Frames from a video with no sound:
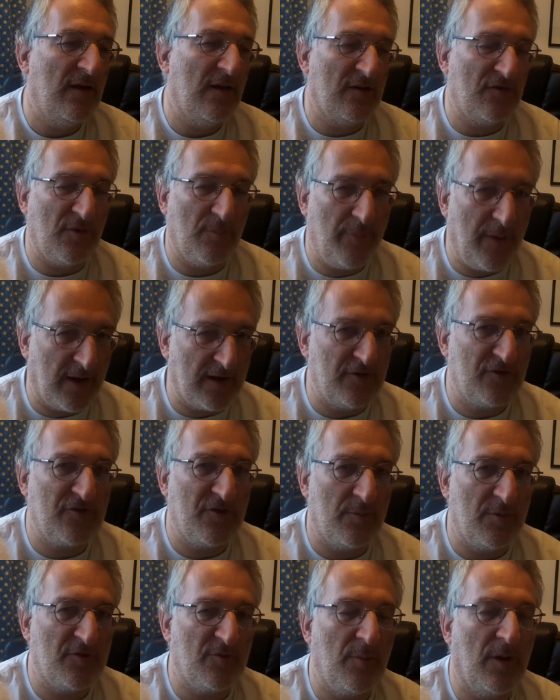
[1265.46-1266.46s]
and to punish
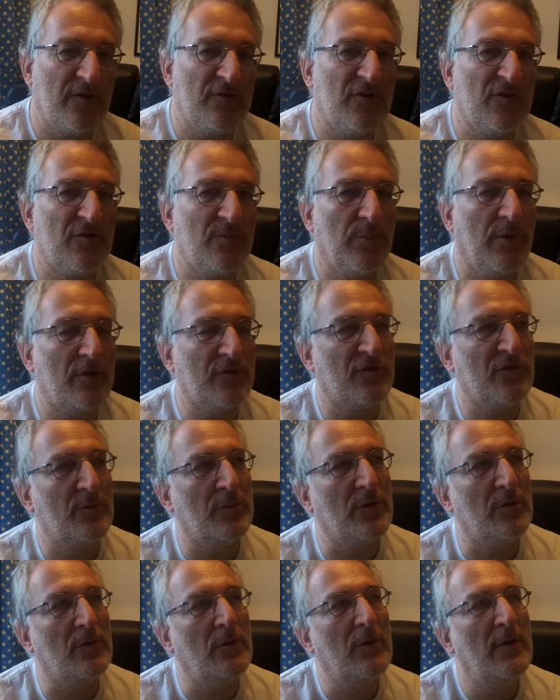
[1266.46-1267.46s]
them as much as
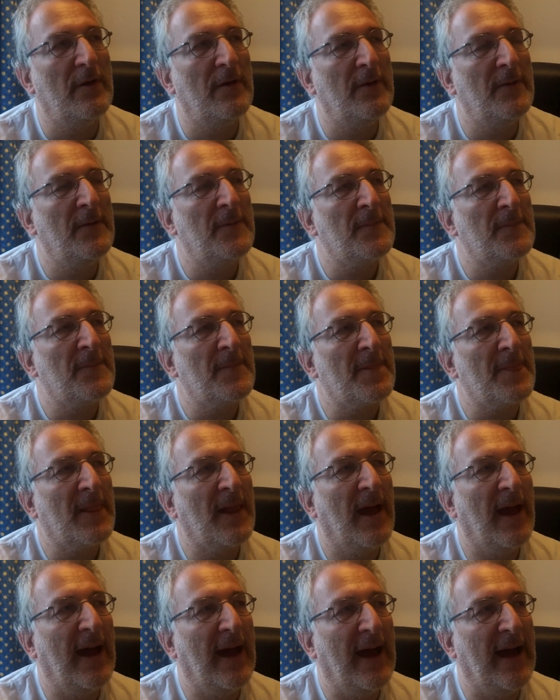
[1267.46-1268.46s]
possible.
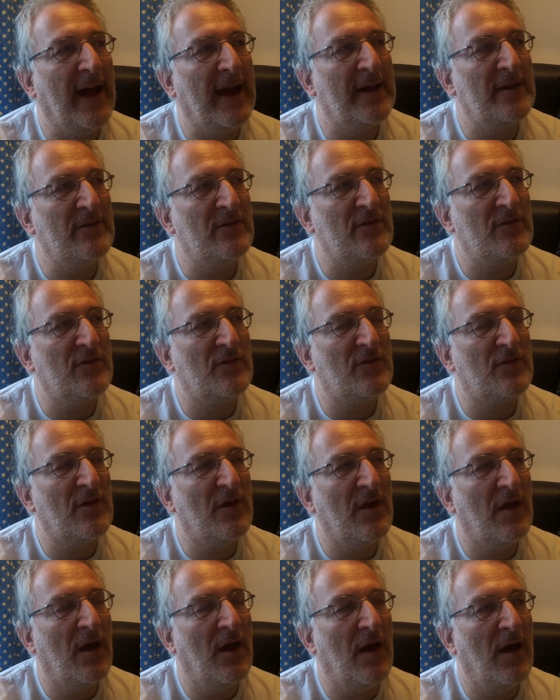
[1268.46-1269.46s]
And
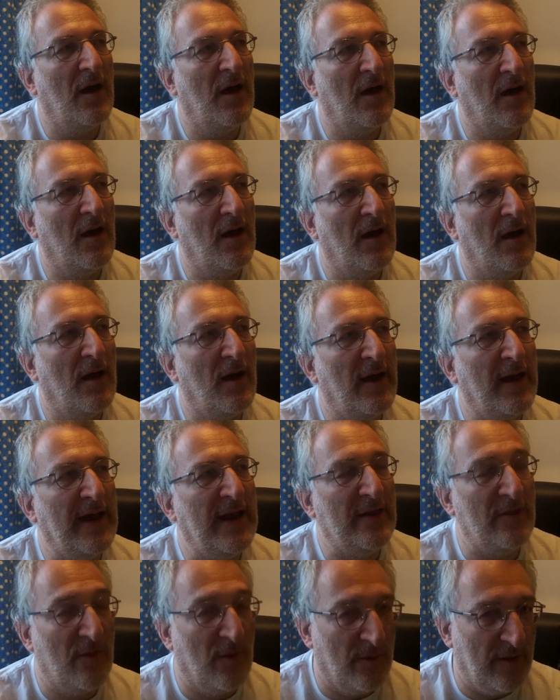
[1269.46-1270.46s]

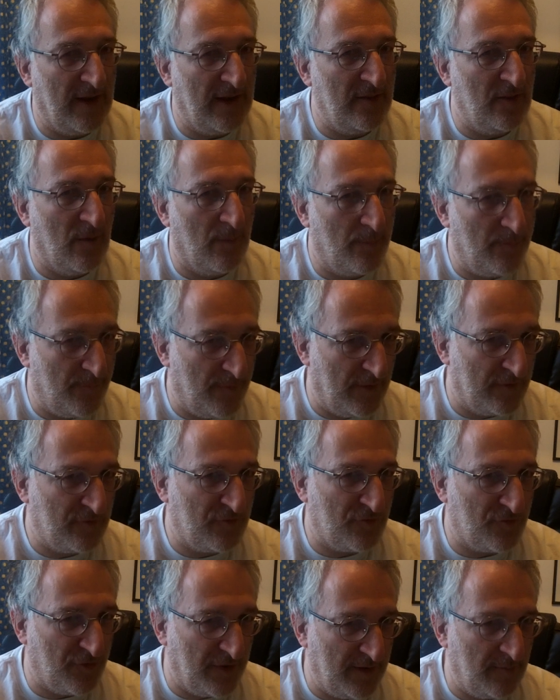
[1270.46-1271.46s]
in the
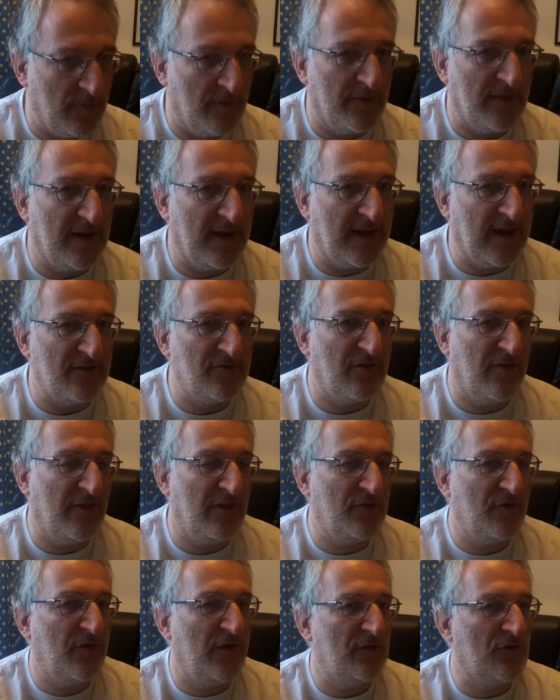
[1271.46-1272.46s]
treatment that it gets in
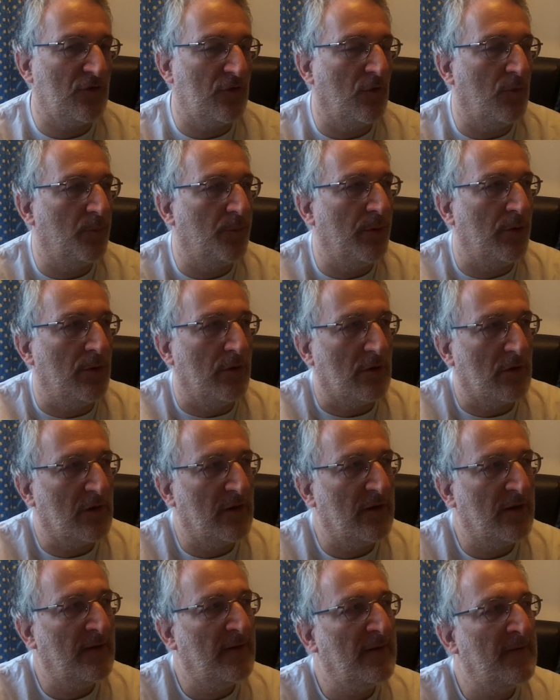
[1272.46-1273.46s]
this fictional
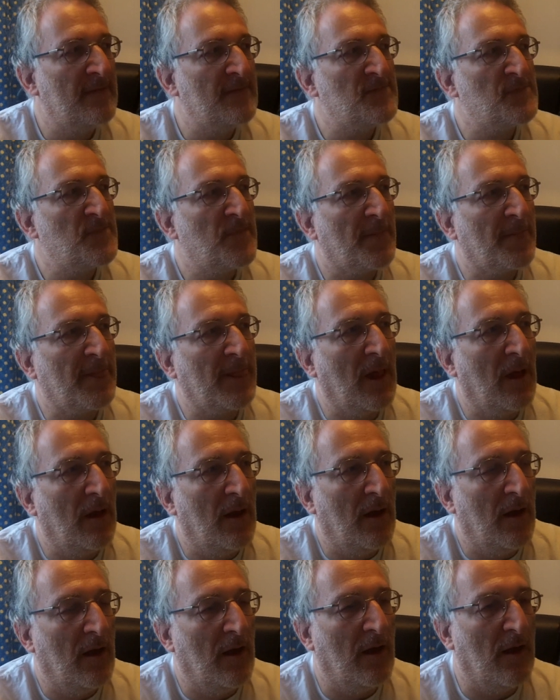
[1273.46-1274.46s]
book,
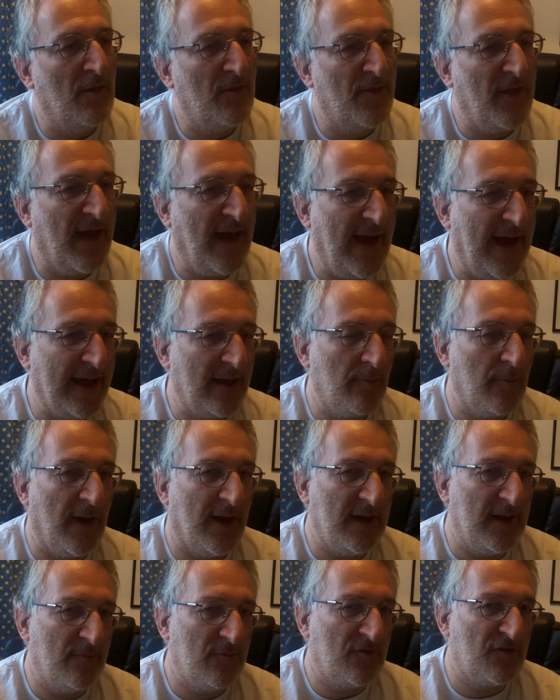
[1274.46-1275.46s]
the
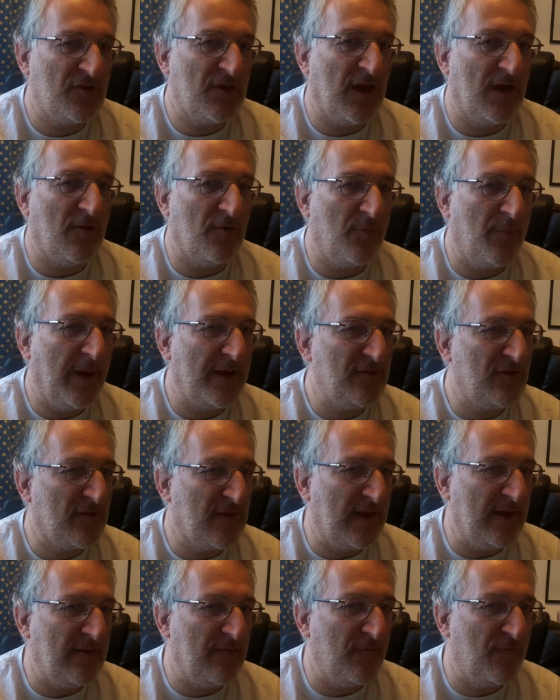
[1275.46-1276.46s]
hangman himself
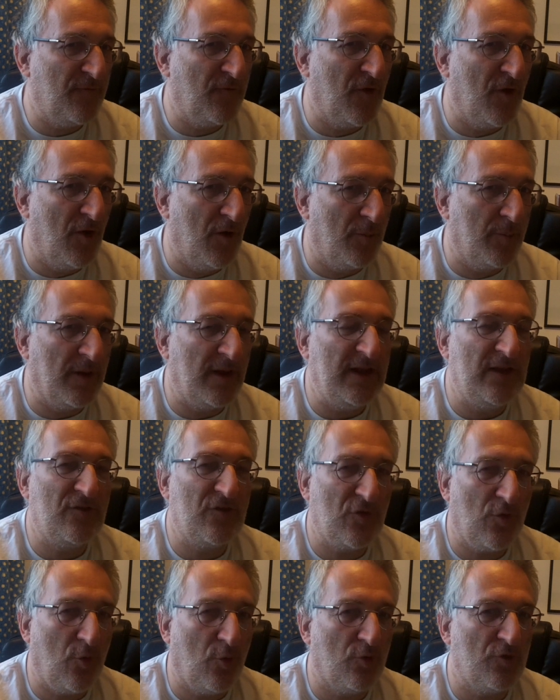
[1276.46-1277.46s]
basically verbally
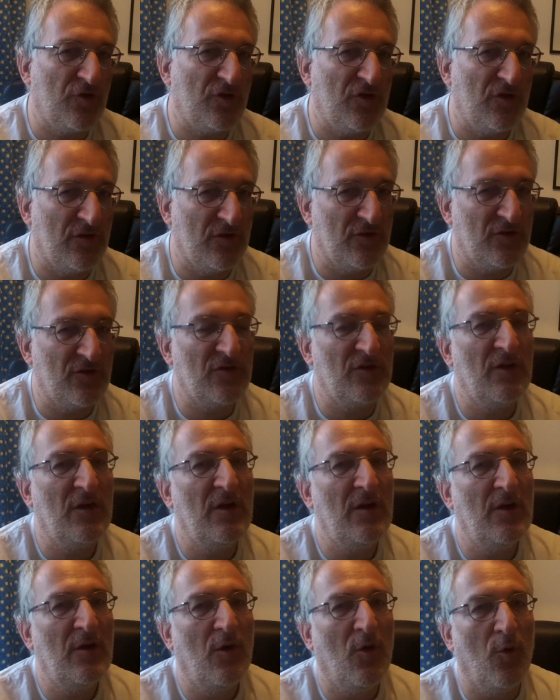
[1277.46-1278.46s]
tortures
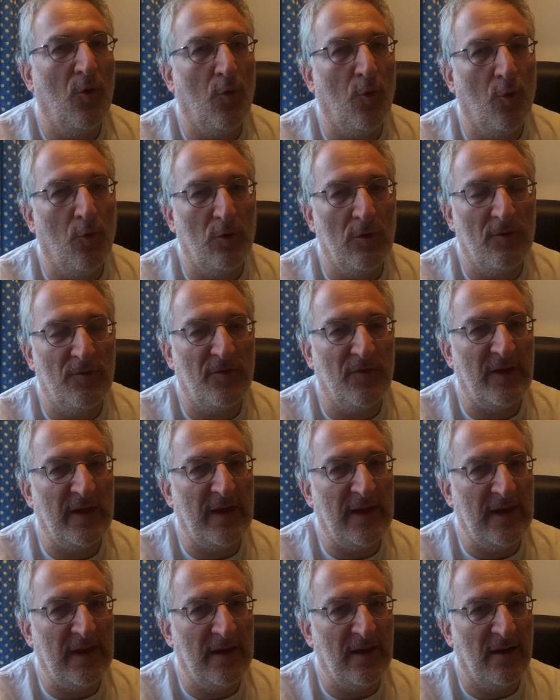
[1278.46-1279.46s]
all of
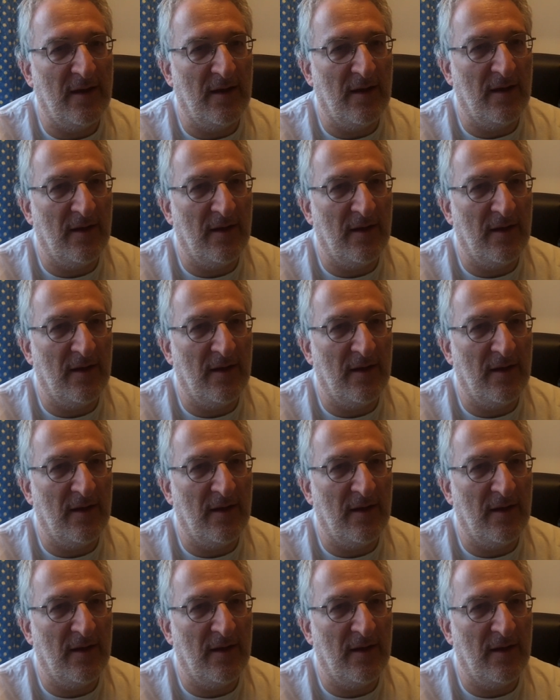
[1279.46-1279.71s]
the